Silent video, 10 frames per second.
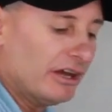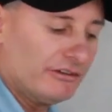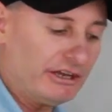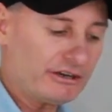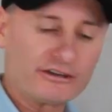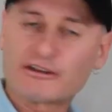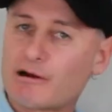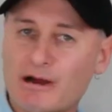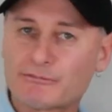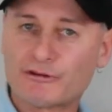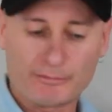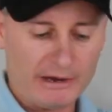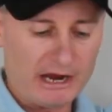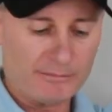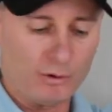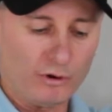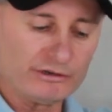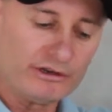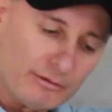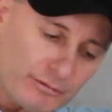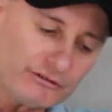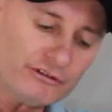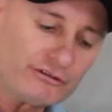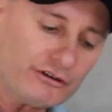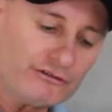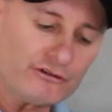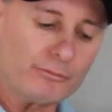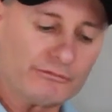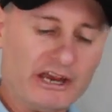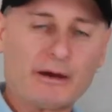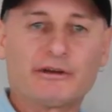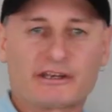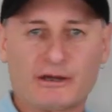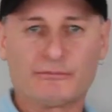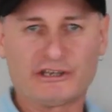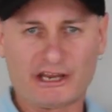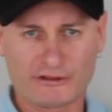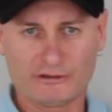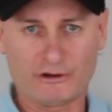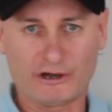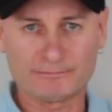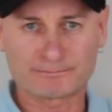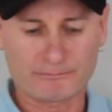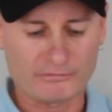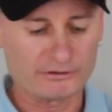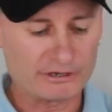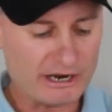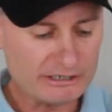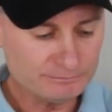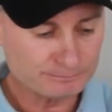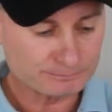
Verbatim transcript: and then it can go up to the power point, but it's just got to drop down when it comes out of the light, okay?